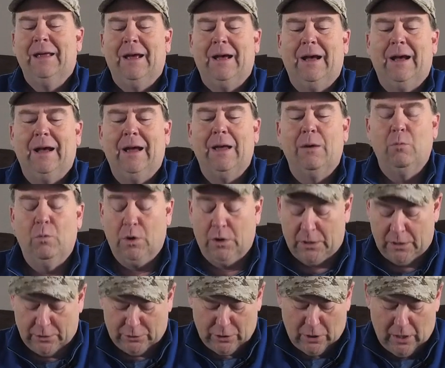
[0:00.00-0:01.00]
Uh, and we're
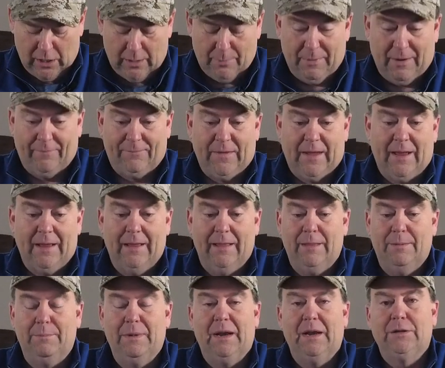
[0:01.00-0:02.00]
going to talk about that
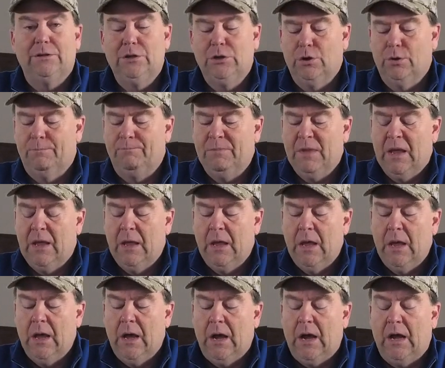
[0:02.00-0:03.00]
in a minute, too.
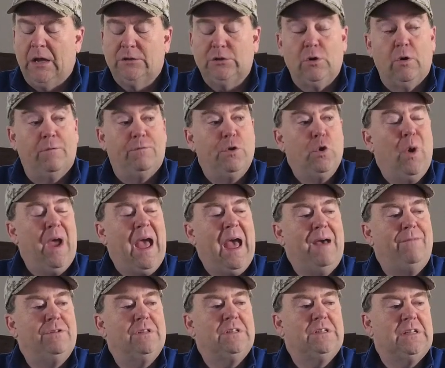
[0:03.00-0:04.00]
Uh, so if you
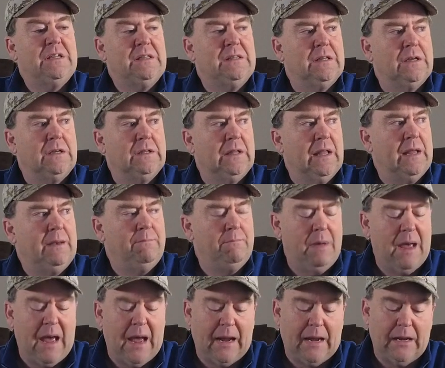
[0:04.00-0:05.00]
haven't seen the Glenn
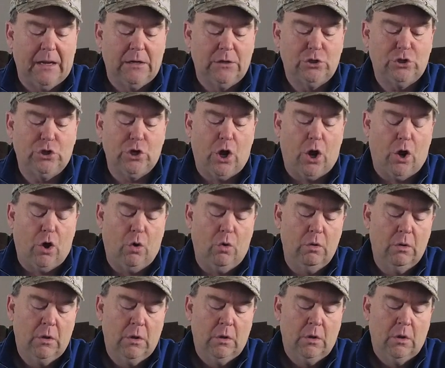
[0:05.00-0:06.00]
Beck
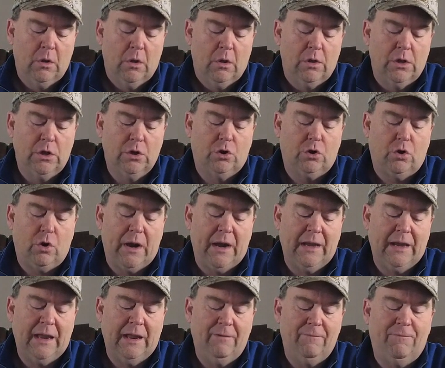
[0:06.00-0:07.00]
show, the
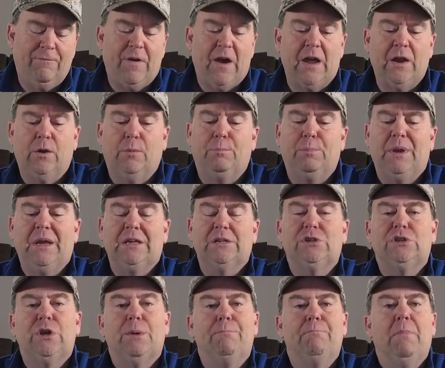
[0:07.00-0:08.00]
Ukrainian final
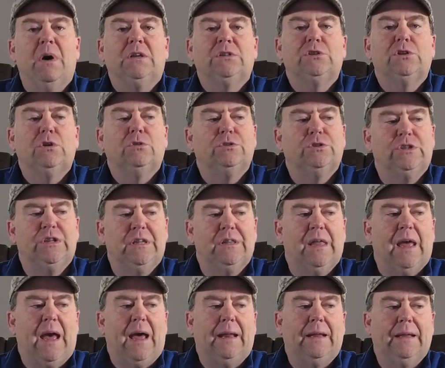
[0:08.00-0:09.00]
piece, you must go see
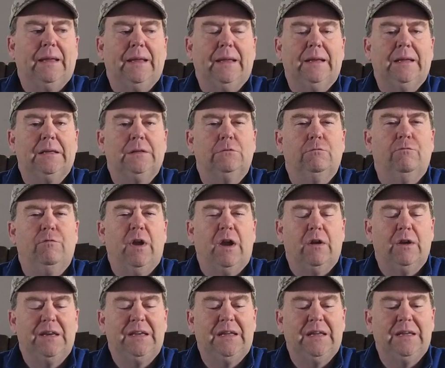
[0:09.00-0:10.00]
that. It is
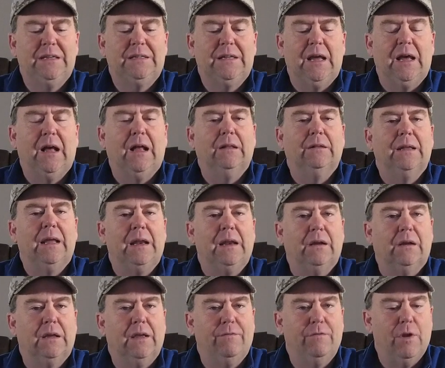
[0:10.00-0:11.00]
very detailed and
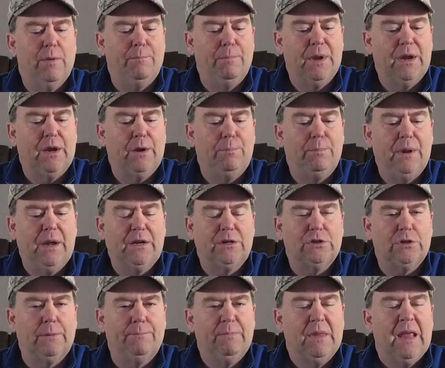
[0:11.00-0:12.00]
it'll give you a bigger
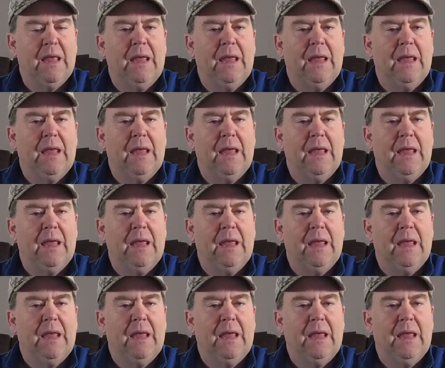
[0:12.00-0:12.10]
picture.